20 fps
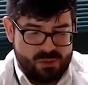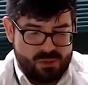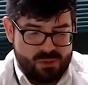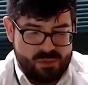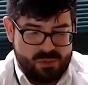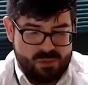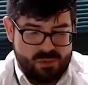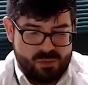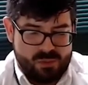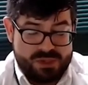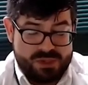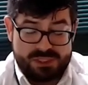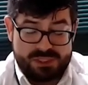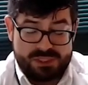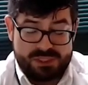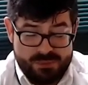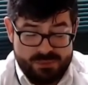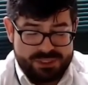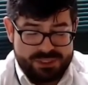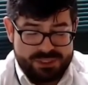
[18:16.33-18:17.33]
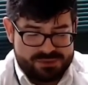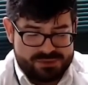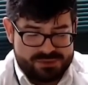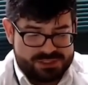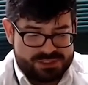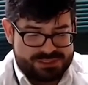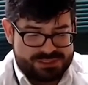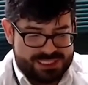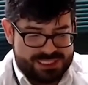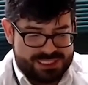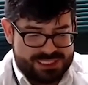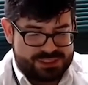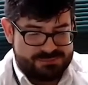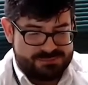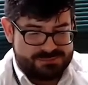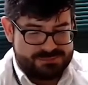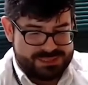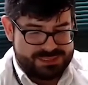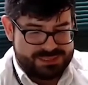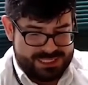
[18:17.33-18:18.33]
When the library instruction session
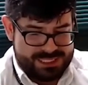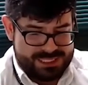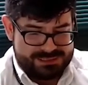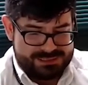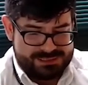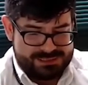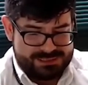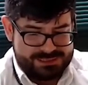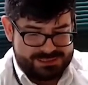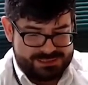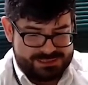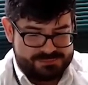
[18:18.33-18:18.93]
begins,